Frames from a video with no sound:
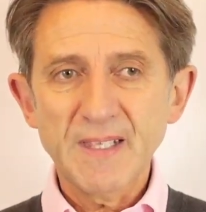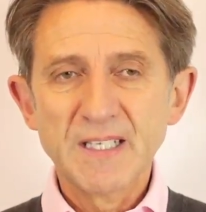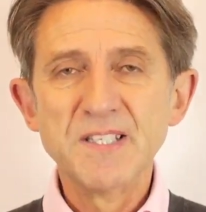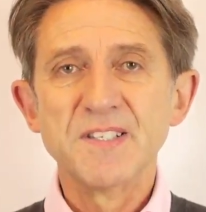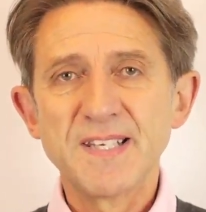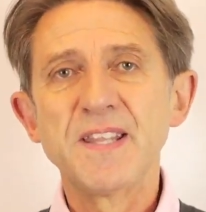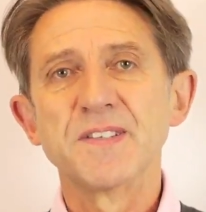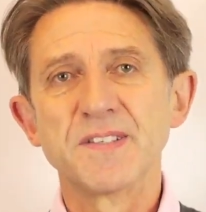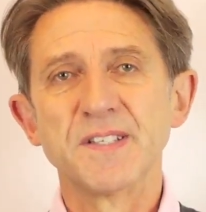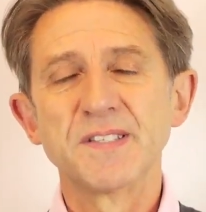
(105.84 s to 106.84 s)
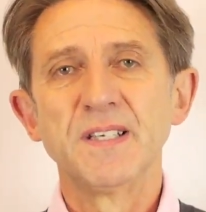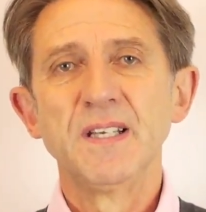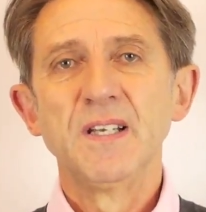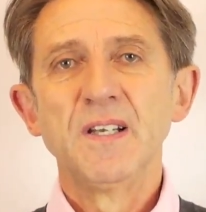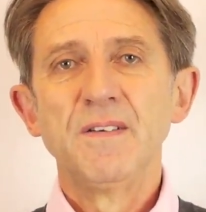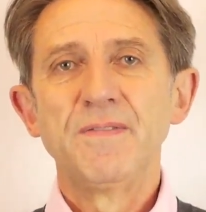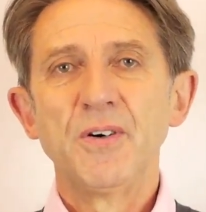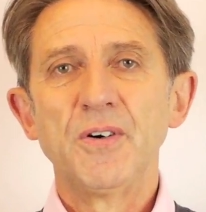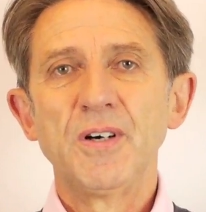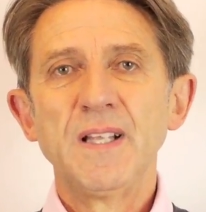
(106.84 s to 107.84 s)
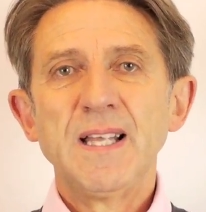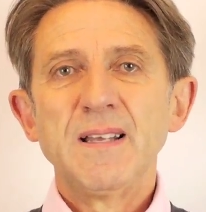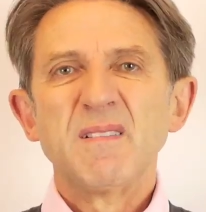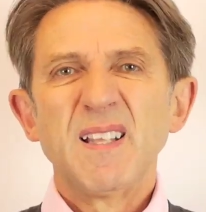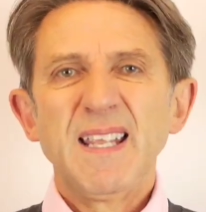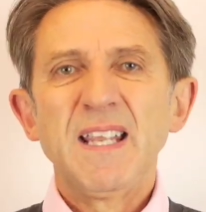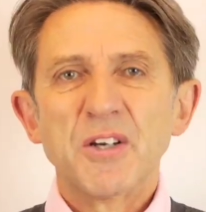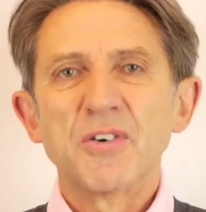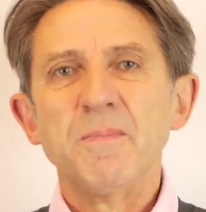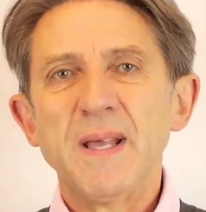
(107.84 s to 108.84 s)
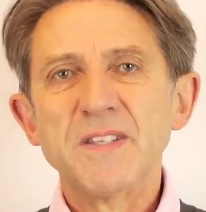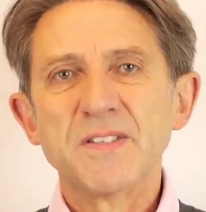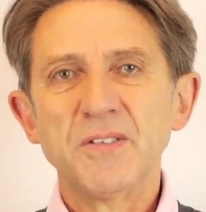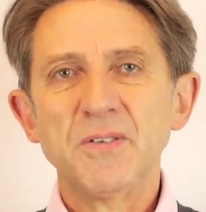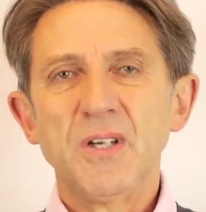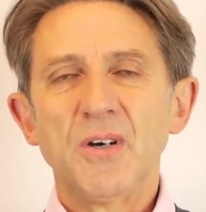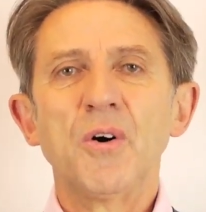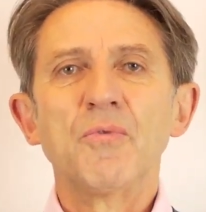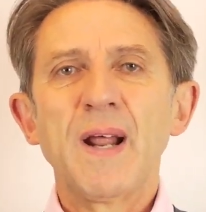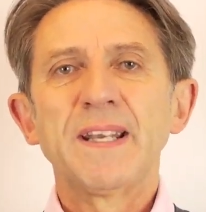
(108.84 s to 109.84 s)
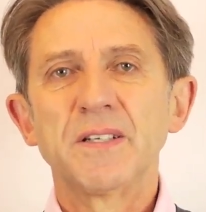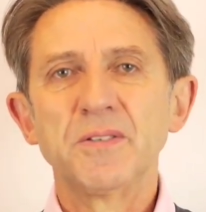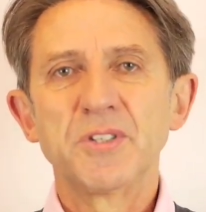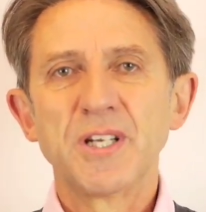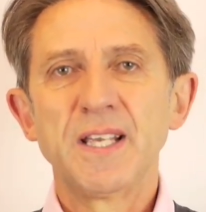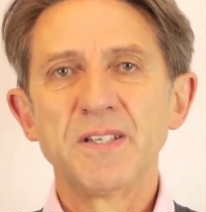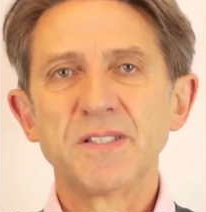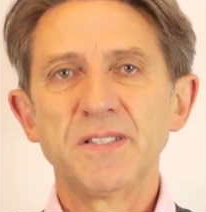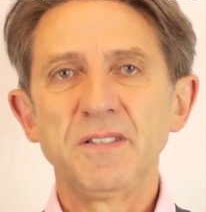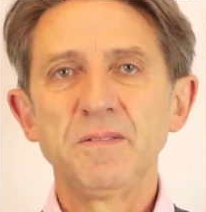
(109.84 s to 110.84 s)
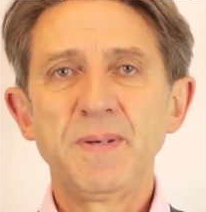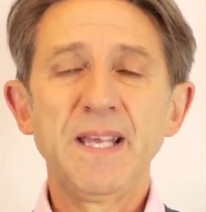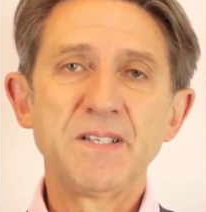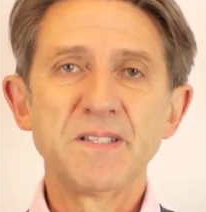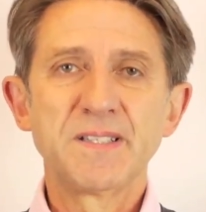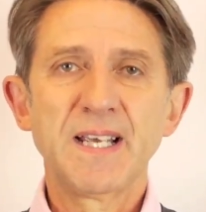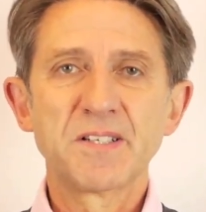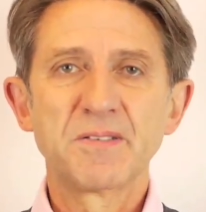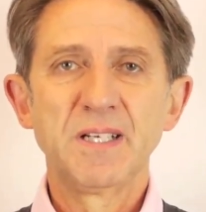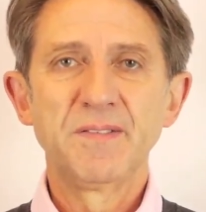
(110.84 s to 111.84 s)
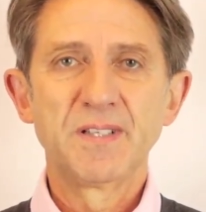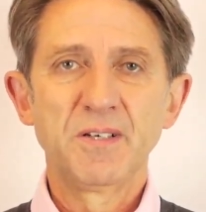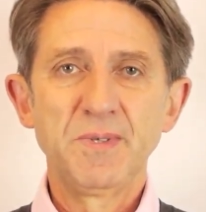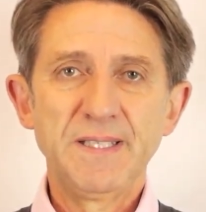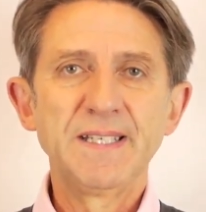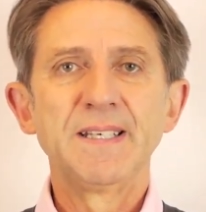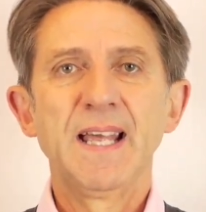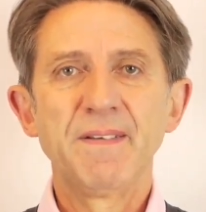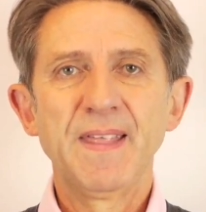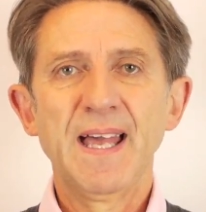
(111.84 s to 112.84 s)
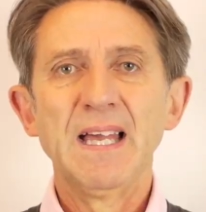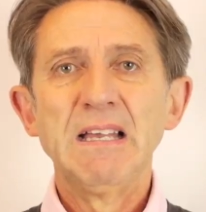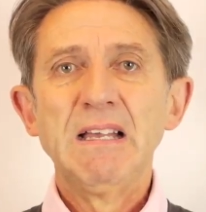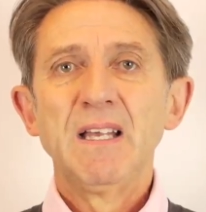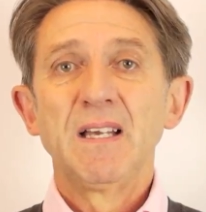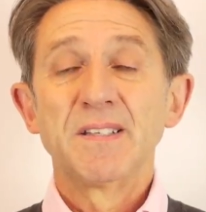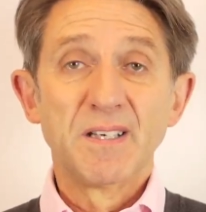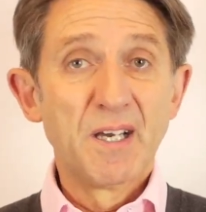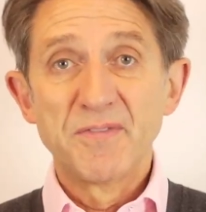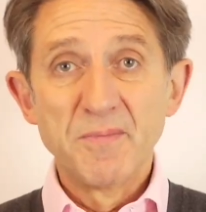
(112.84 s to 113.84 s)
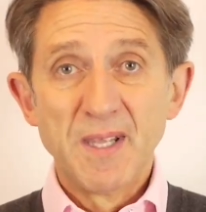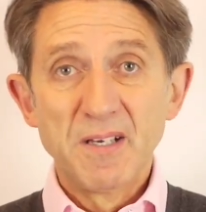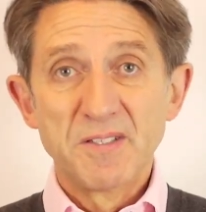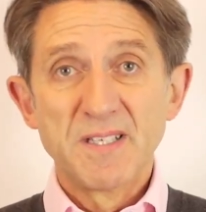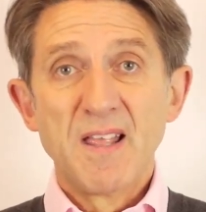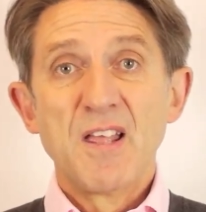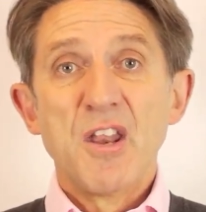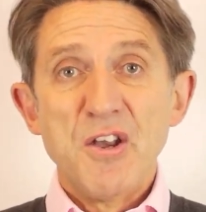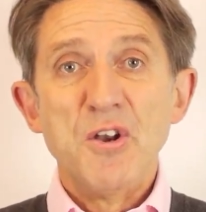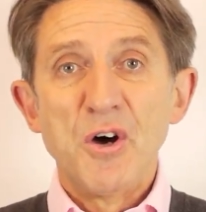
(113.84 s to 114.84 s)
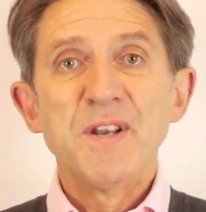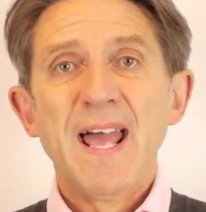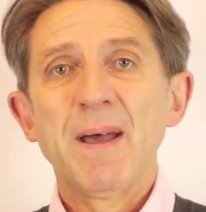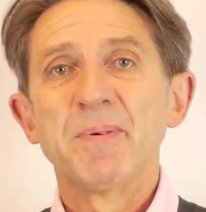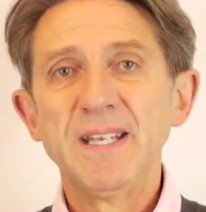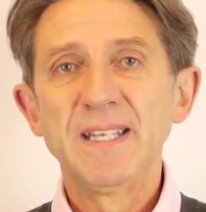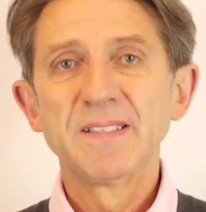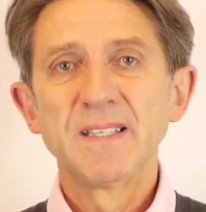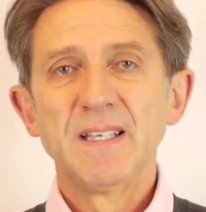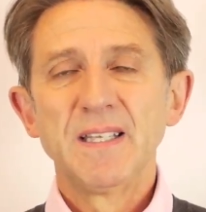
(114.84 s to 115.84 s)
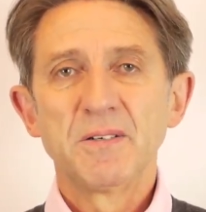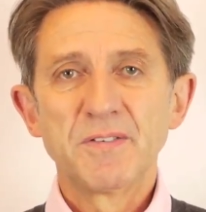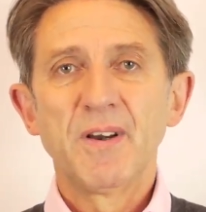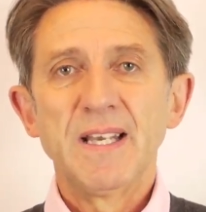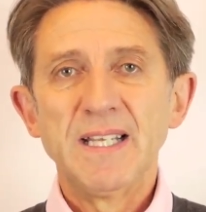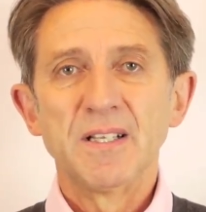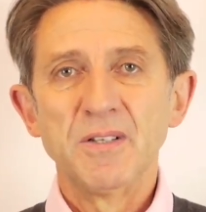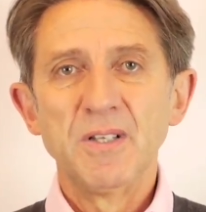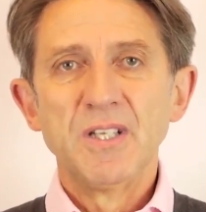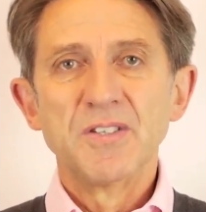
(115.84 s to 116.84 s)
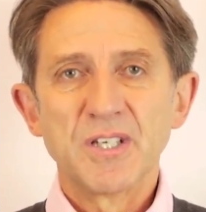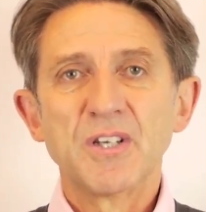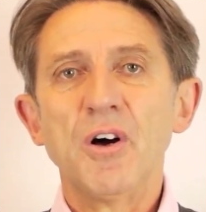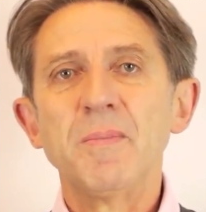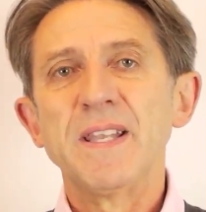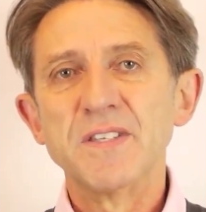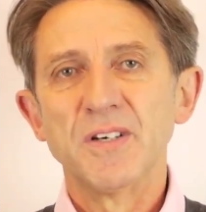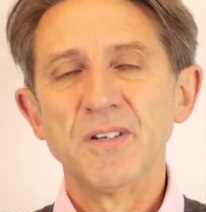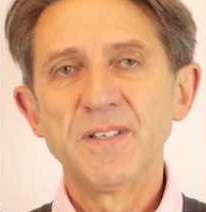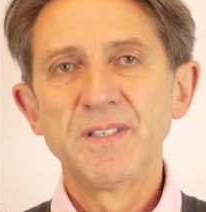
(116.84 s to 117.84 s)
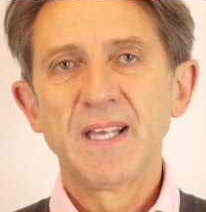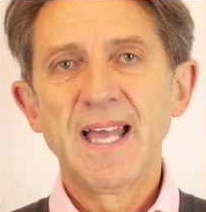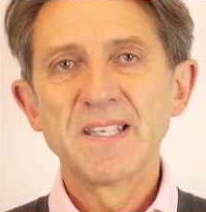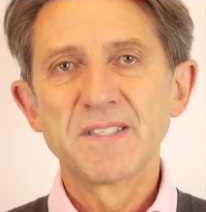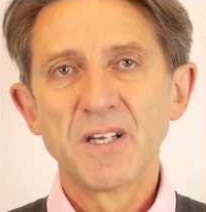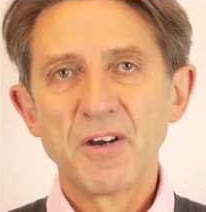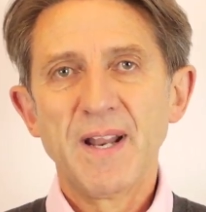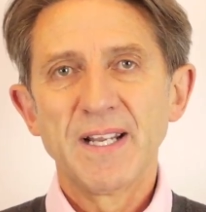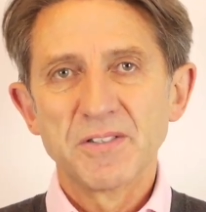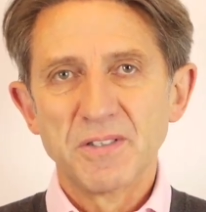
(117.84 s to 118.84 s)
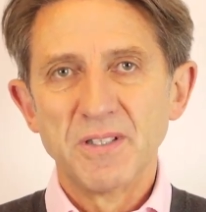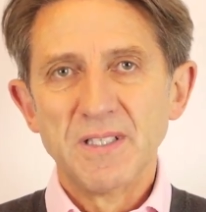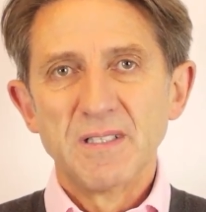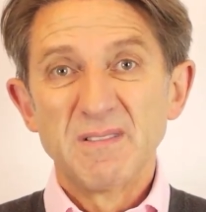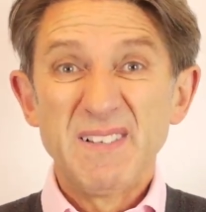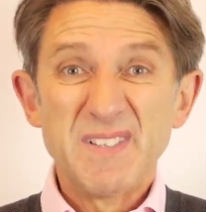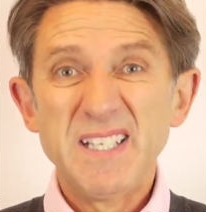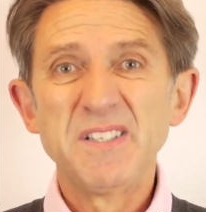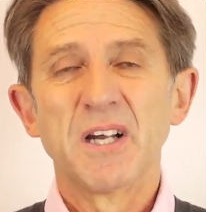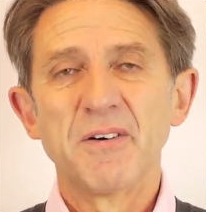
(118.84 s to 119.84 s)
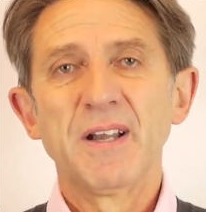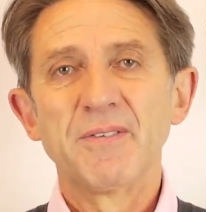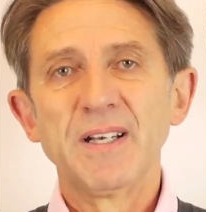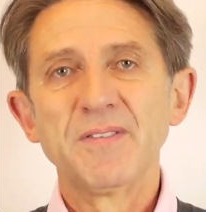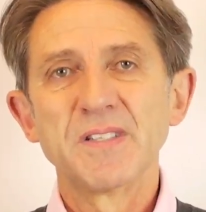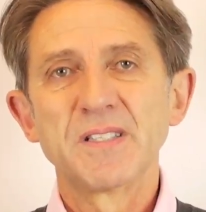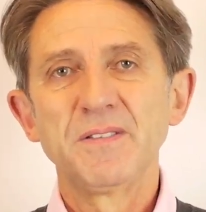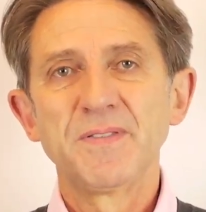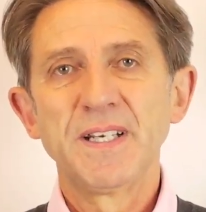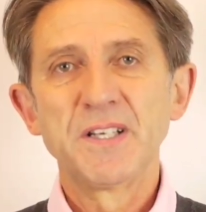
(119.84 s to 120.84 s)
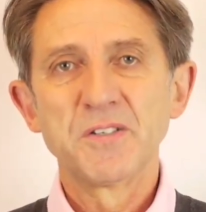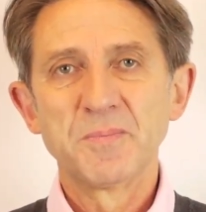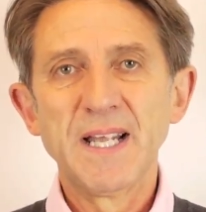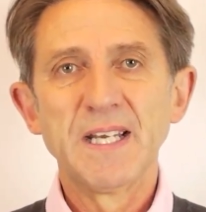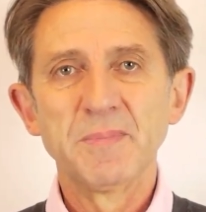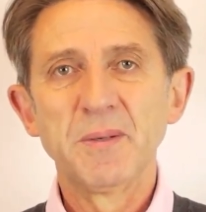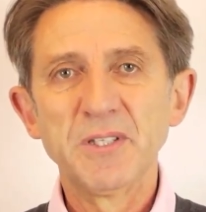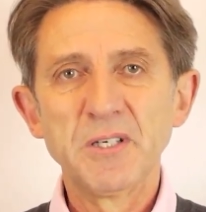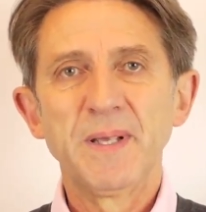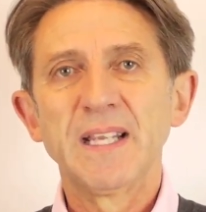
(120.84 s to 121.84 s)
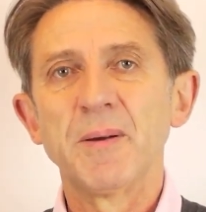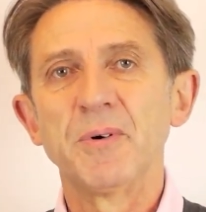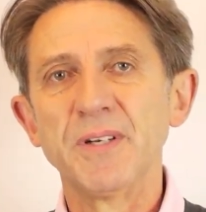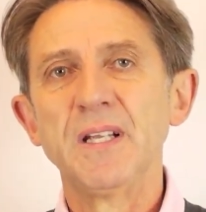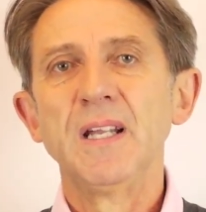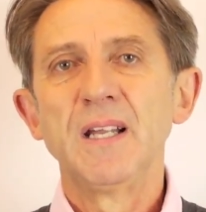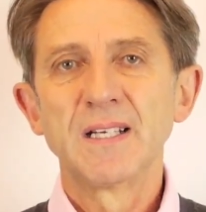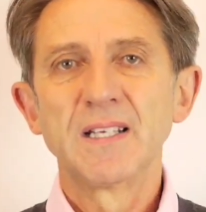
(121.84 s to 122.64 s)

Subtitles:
consensus for incremental or radical change to pensions tax relief, so we didn't have that. Aside from those non-happenings, there was very little to comment on that has direct or even indirect relevance to financial planning, but I'm going to pick up on a